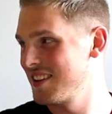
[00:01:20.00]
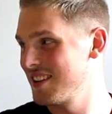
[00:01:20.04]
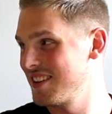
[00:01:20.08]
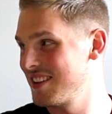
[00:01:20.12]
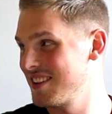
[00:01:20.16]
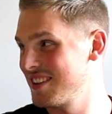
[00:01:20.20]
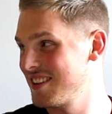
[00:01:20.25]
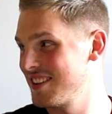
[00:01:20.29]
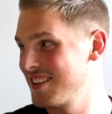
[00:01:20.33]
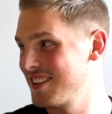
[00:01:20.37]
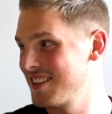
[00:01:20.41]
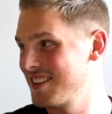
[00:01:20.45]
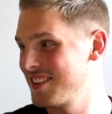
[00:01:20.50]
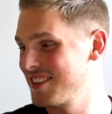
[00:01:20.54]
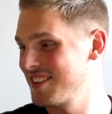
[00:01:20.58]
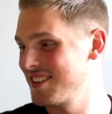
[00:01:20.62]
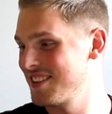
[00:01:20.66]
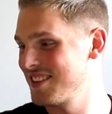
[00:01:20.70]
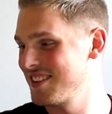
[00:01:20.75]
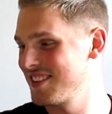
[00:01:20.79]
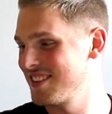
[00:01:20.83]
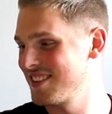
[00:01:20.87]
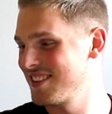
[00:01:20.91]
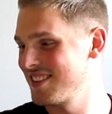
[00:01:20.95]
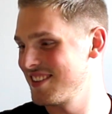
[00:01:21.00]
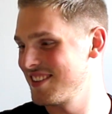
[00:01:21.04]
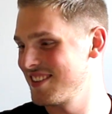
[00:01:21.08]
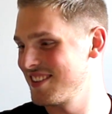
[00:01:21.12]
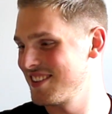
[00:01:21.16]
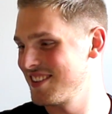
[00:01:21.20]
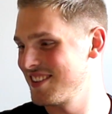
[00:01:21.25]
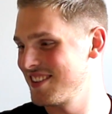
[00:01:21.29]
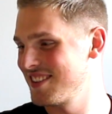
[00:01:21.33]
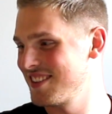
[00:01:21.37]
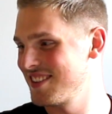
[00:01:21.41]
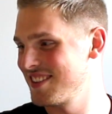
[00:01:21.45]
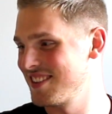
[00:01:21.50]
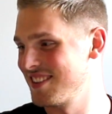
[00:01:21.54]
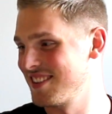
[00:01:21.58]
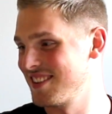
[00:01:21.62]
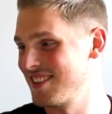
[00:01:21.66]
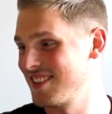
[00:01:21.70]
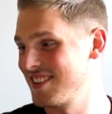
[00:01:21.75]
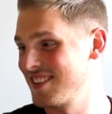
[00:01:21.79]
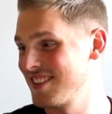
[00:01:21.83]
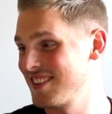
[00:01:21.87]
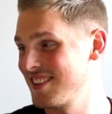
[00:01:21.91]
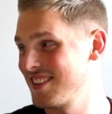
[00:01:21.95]

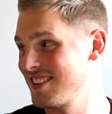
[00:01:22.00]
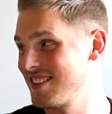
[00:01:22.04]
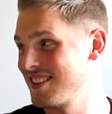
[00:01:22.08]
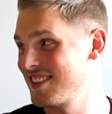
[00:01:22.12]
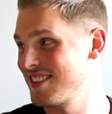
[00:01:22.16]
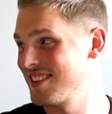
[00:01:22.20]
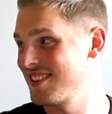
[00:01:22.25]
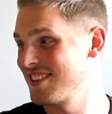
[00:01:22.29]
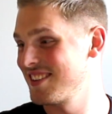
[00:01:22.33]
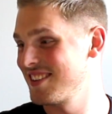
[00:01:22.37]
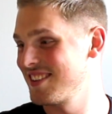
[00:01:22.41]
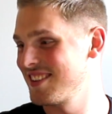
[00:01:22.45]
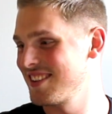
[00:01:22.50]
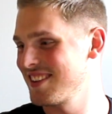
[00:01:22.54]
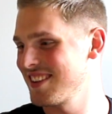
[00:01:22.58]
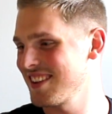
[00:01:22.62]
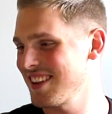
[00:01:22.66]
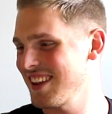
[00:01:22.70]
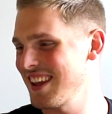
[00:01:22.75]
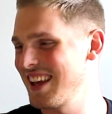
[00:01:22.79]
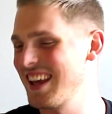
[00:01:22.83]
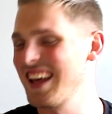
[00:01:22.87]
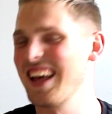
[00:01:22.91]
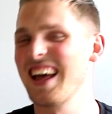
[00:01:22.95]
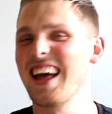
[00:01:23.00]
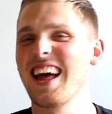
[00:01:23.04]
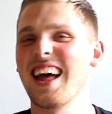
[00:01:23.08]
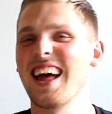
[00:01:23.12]
[no speech]